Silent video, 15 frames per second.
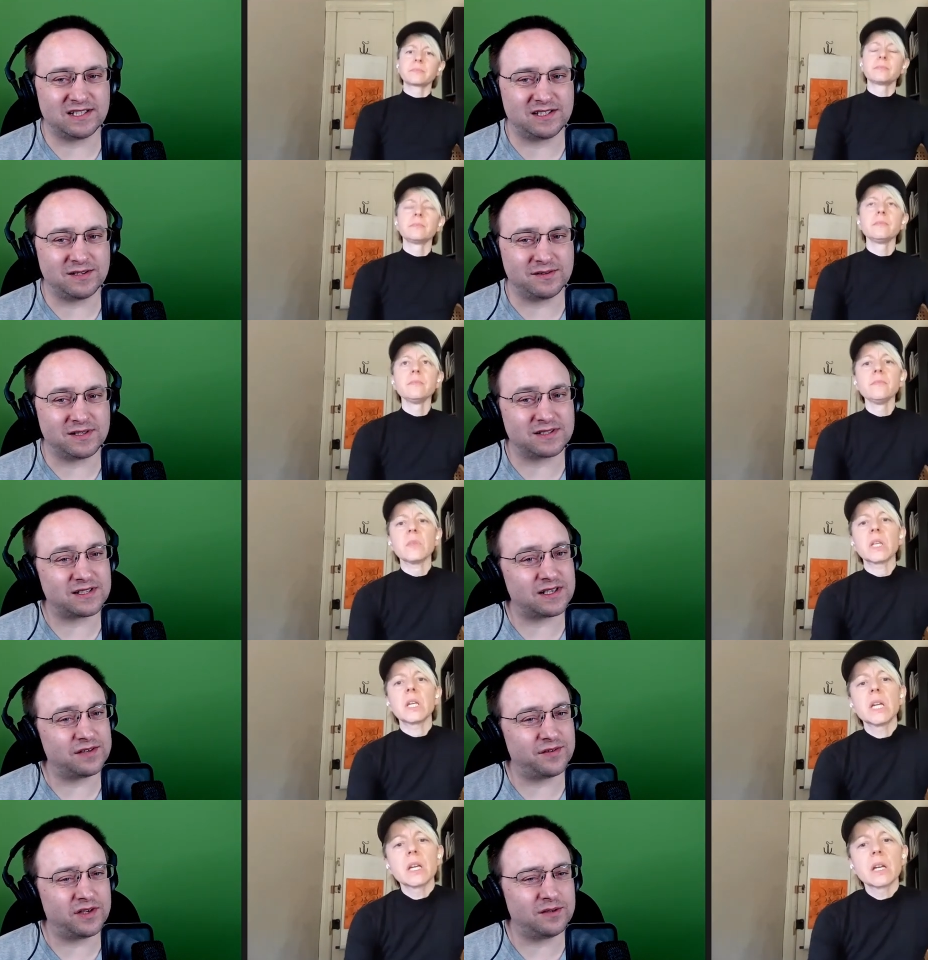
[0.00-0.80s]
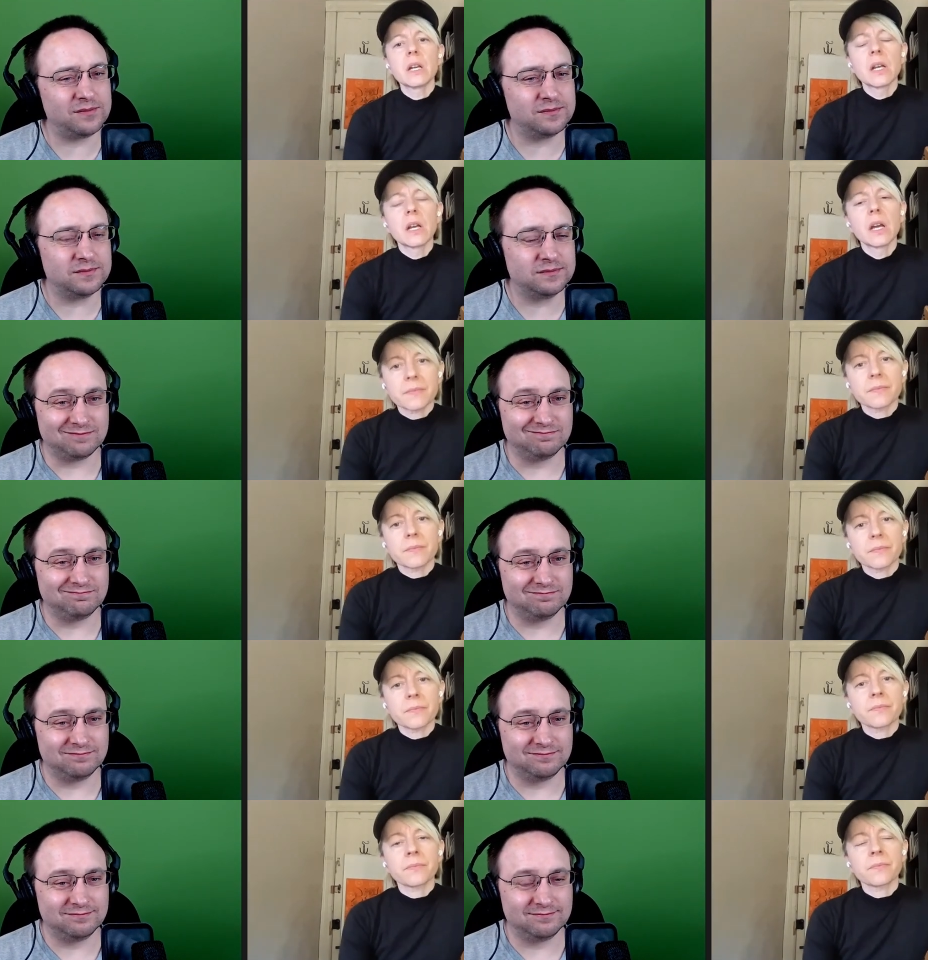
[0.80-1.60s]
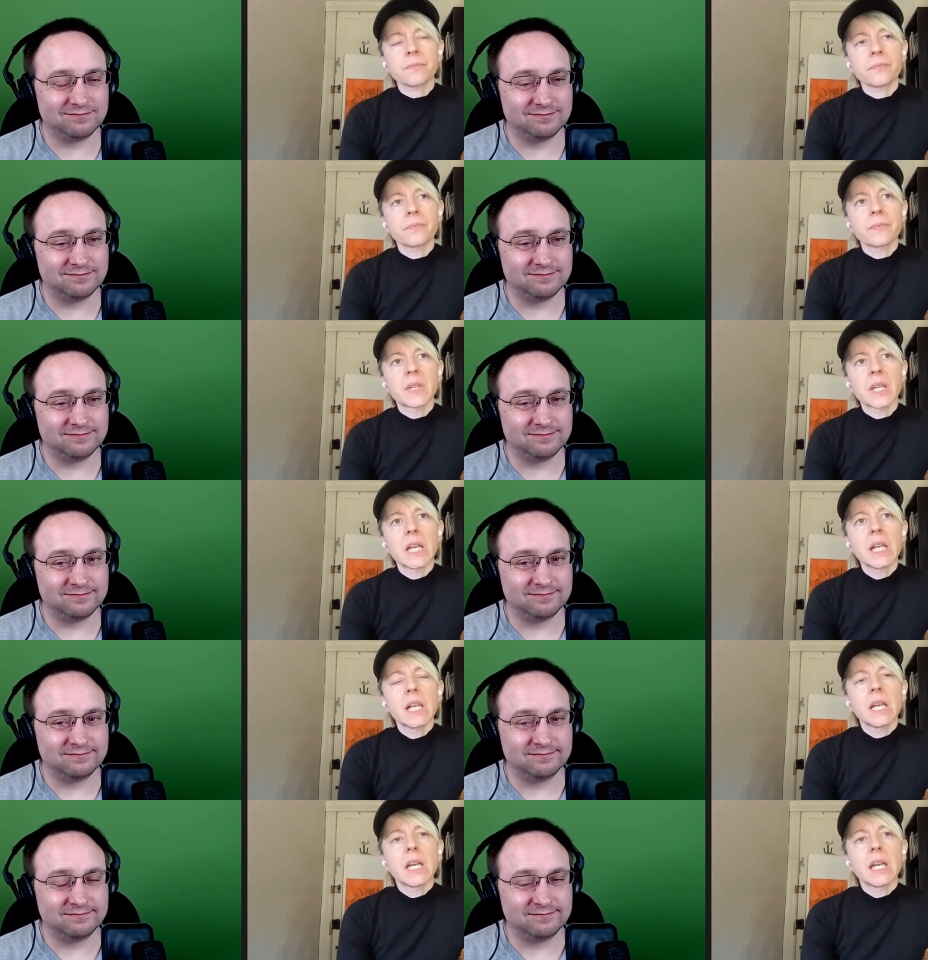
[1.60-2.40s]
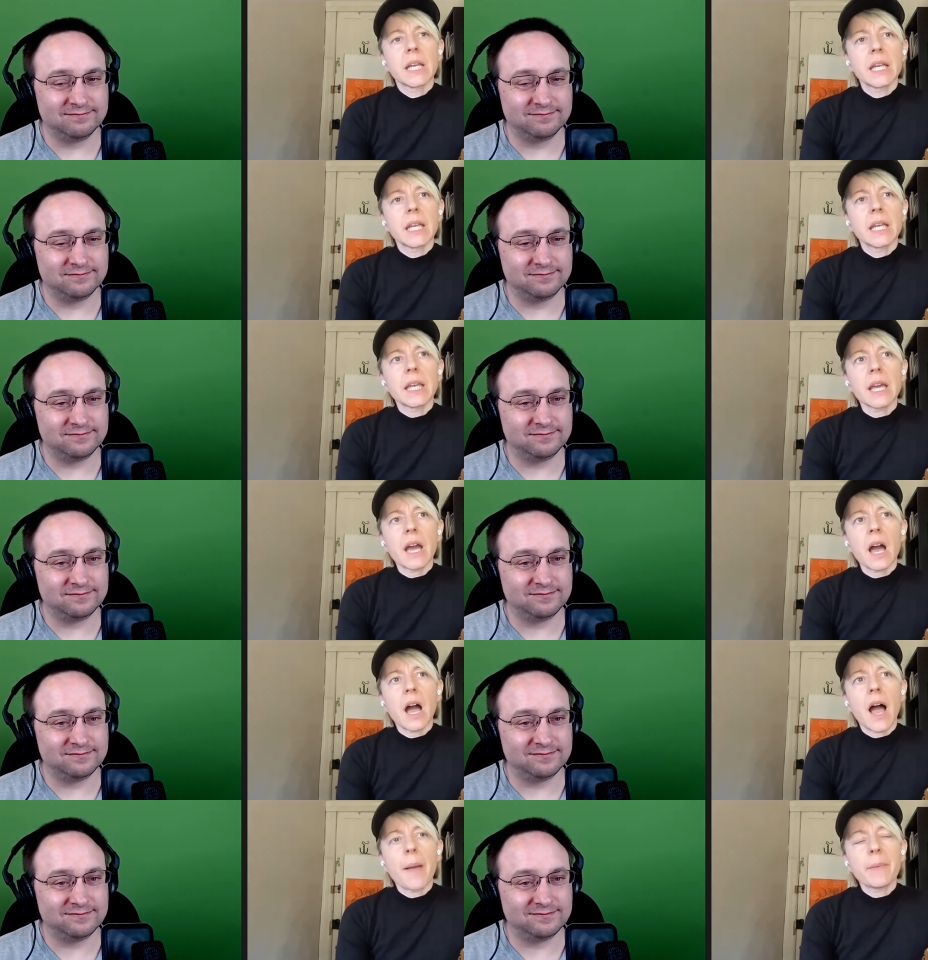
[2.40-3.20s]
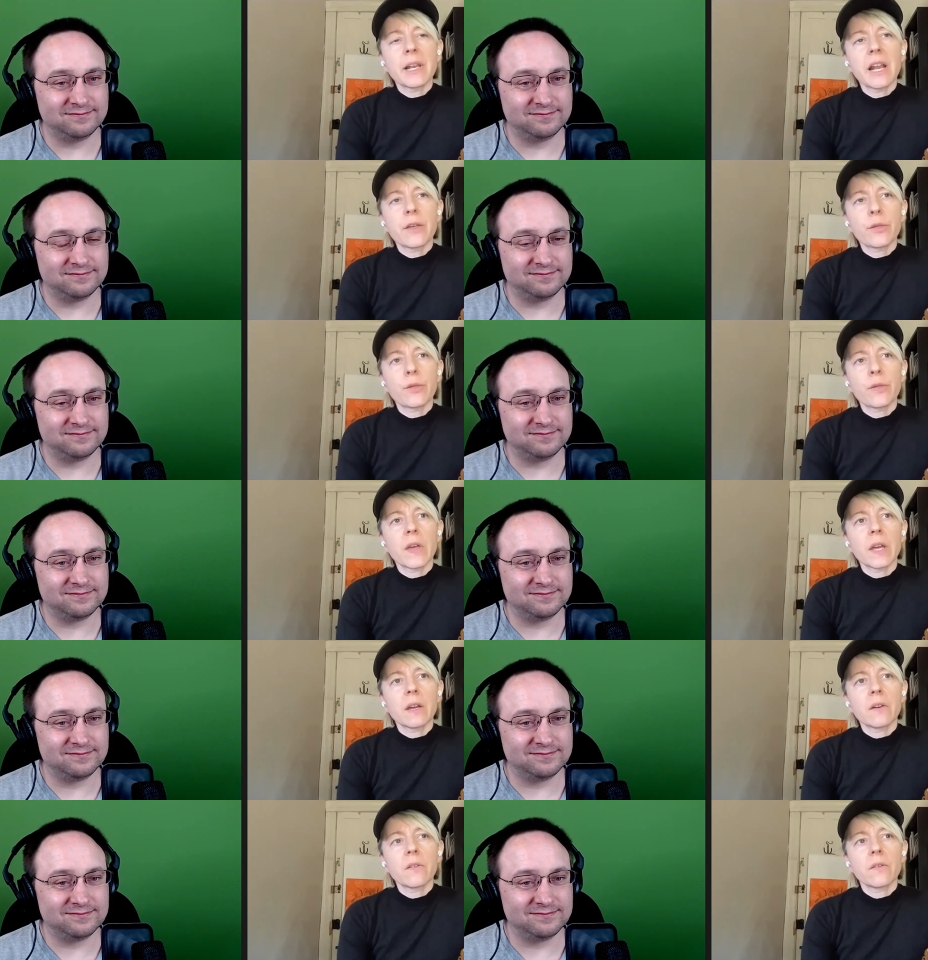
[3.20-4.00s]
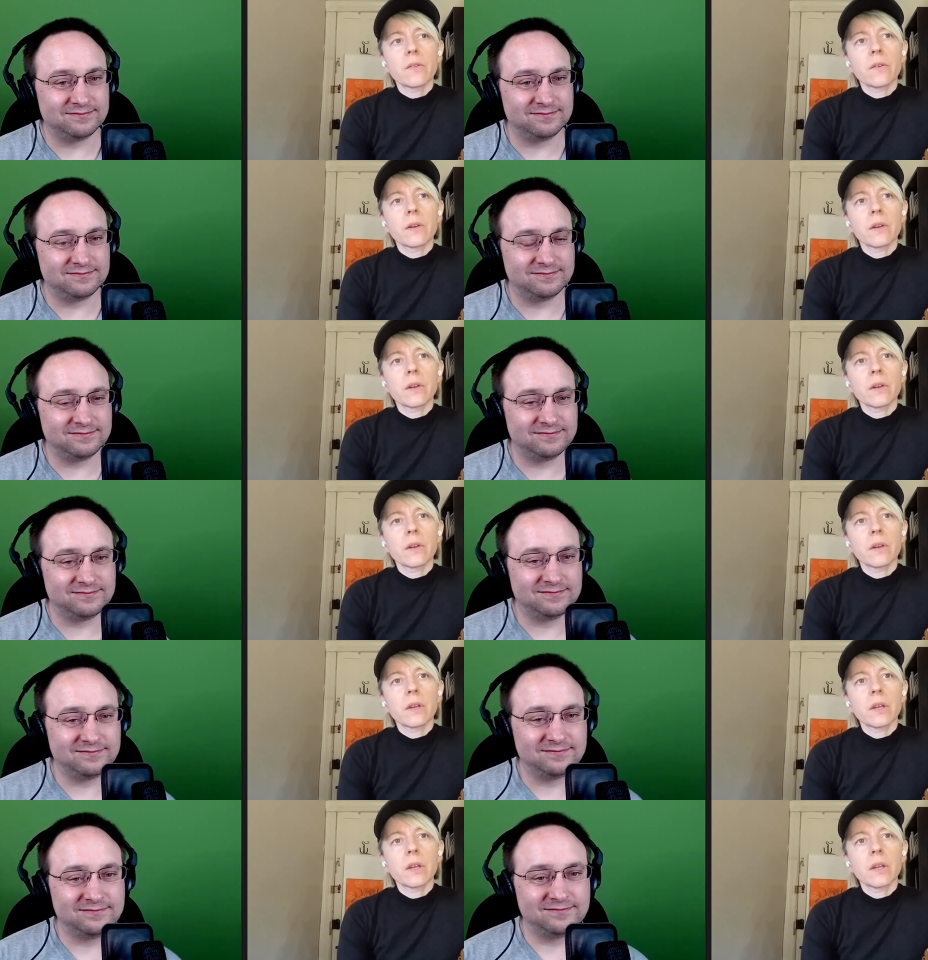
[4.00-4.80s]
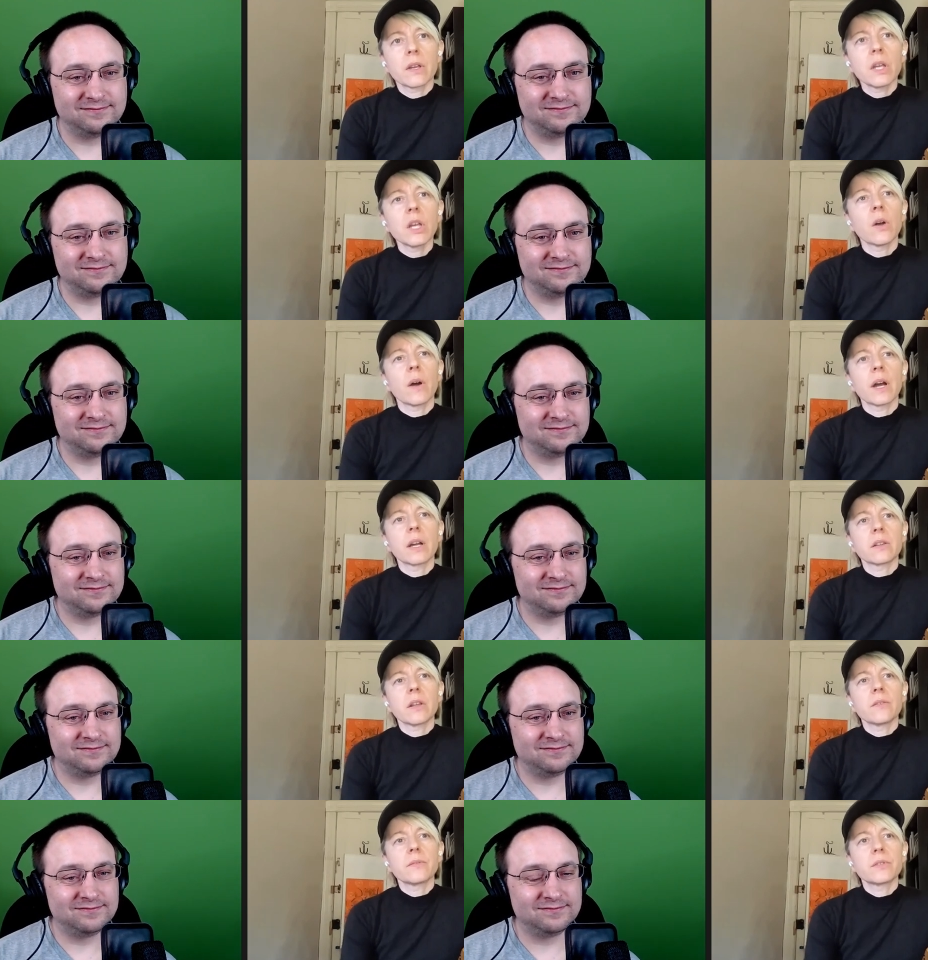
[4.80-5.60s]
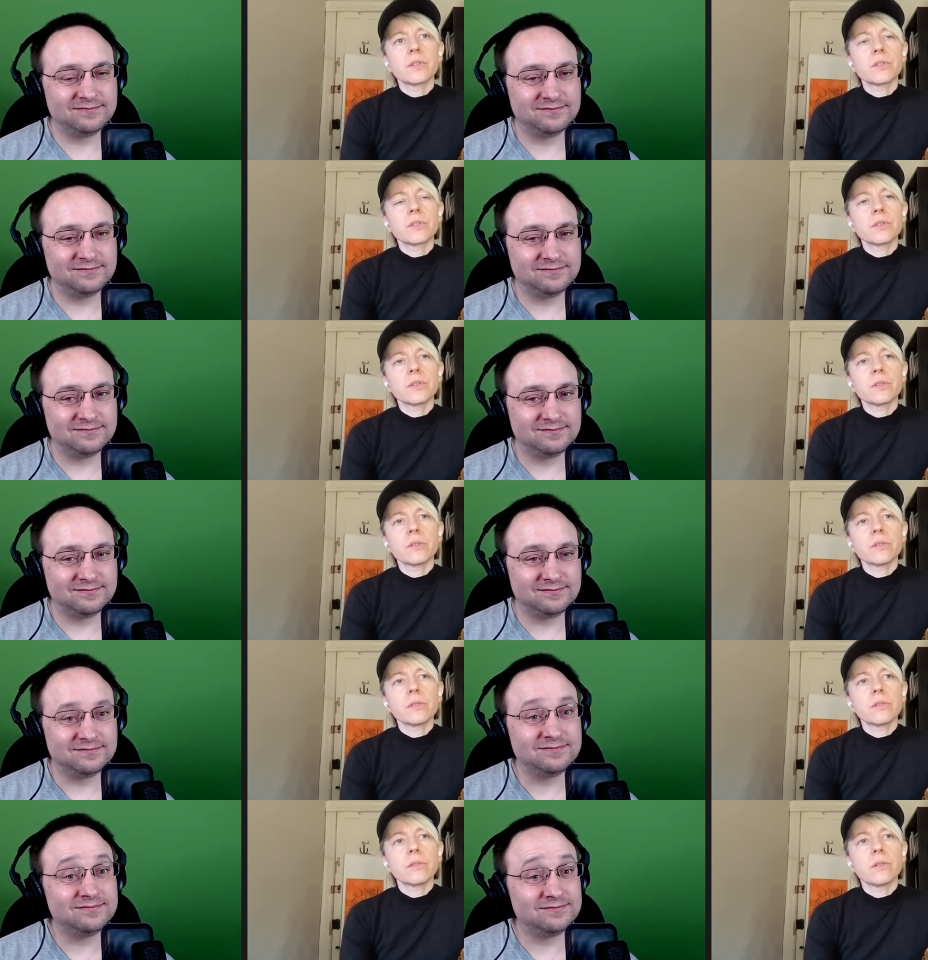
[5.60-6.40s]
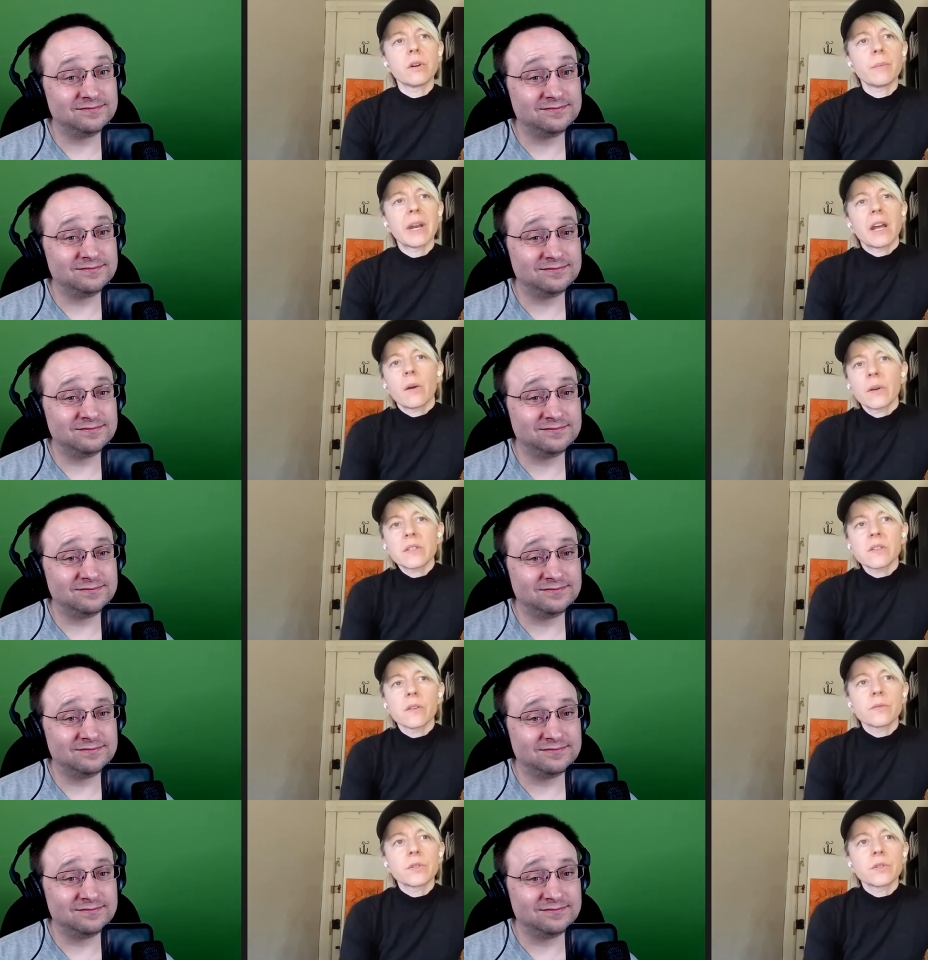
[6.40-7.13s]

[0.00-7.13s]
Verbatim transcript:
Speaker 1: to this interview?
Speaker 2: Hmm. Yeah, I mean, I think you know i'd love to i mean i always love